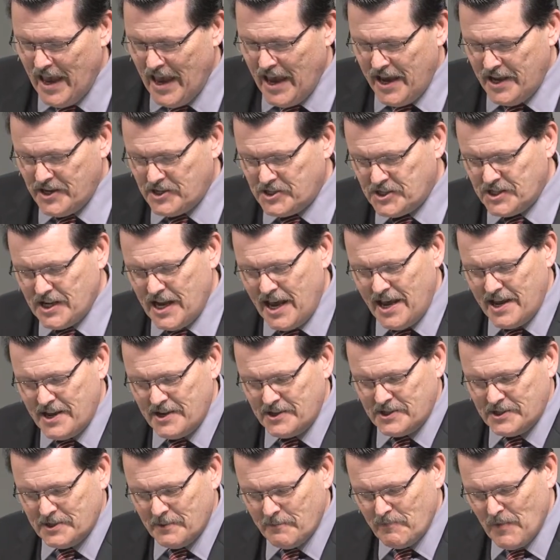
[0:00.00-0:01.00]
It
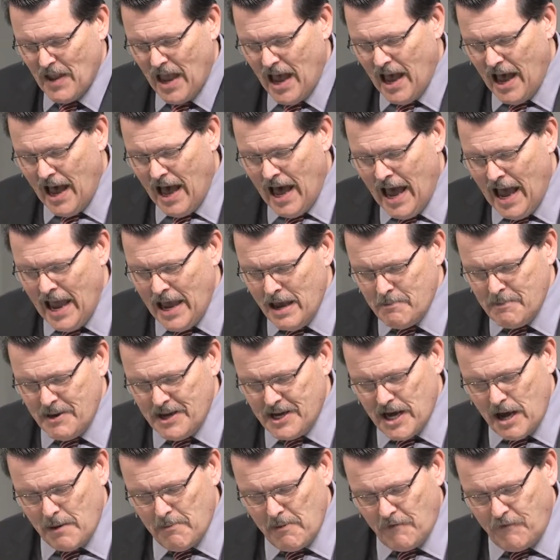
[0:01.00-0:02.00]
says, I am
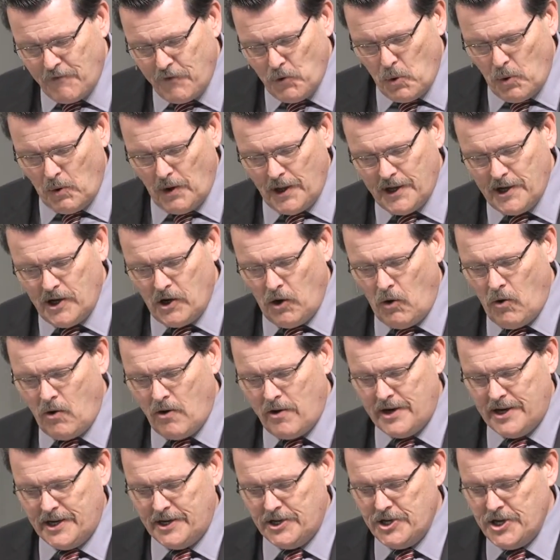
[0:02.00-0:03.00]
become a fool in
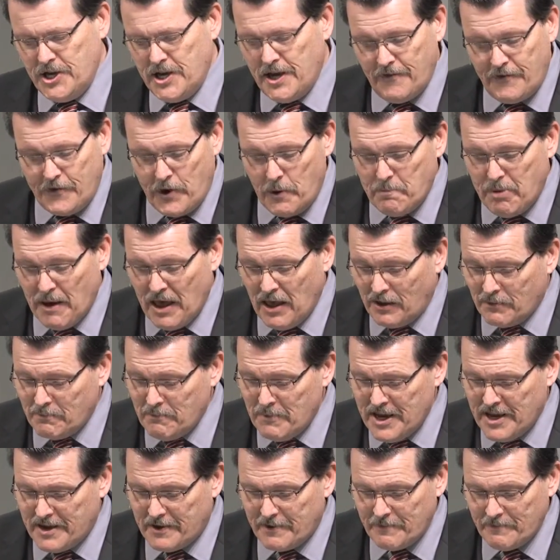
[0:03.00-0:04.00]
glorying. Ye have compelled
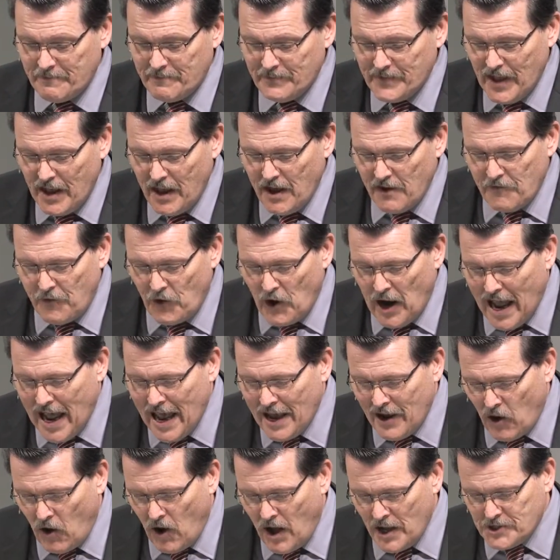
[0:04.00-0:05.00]
me. For
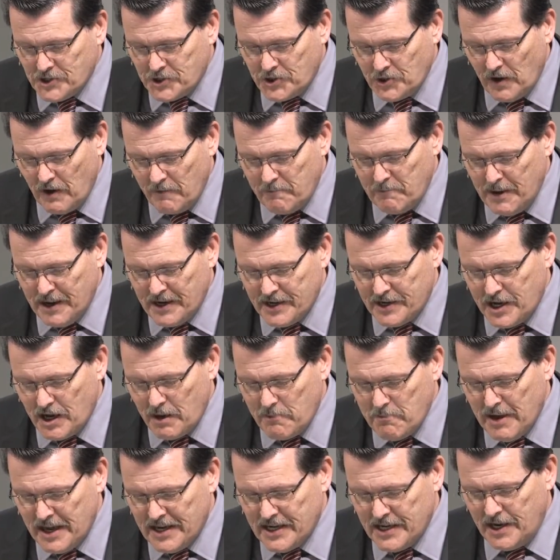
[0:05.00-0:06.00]
I ought to have been
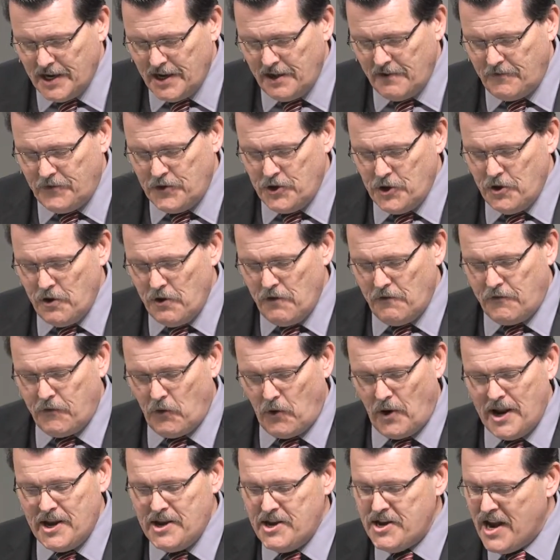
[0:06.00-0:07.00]
commended of you,
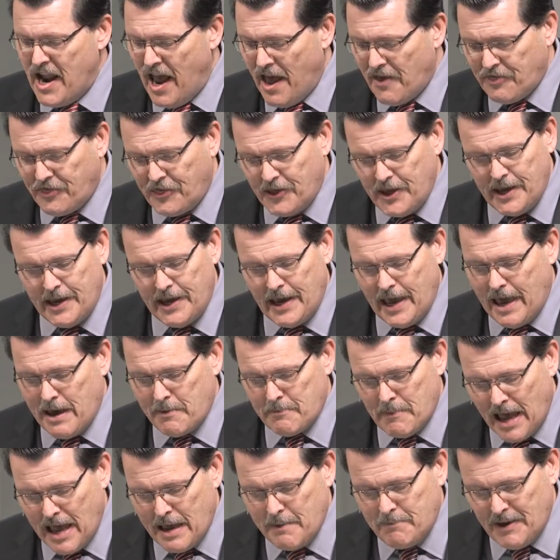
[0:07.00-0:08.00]
for in nothing
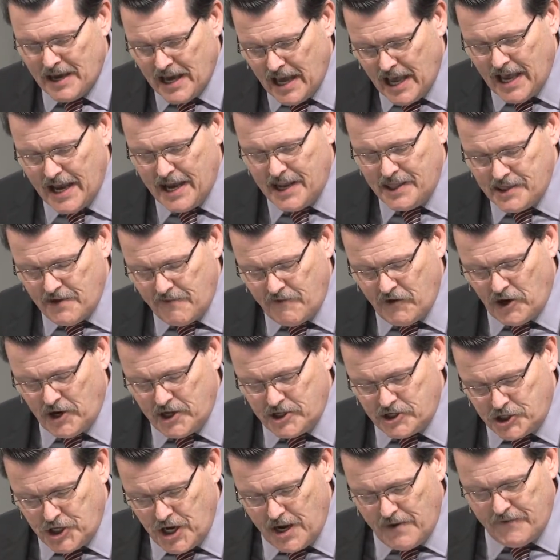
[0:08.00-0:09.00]
am I behind the
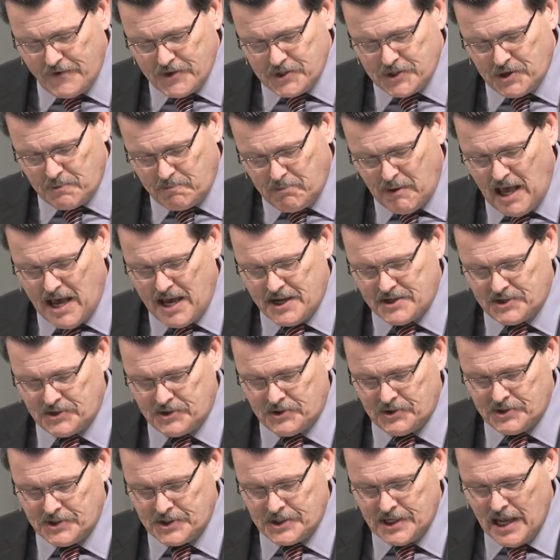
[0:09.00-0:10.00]
very chiefest
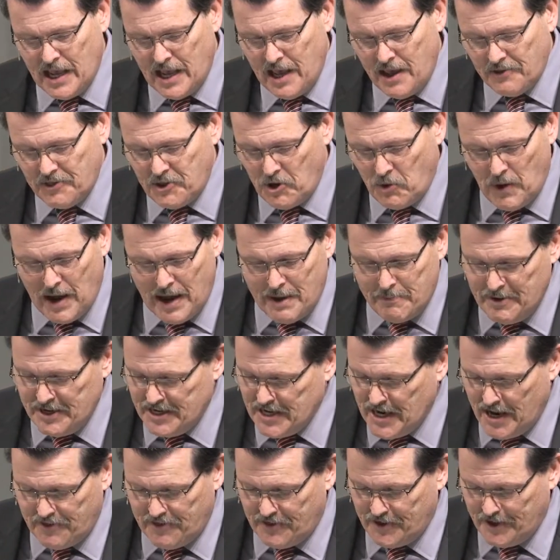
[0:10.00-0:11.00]
apostles, though I be
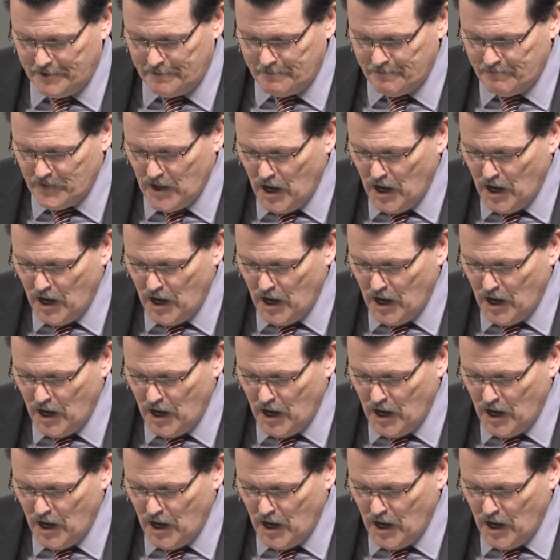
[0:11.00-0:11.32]
nothing.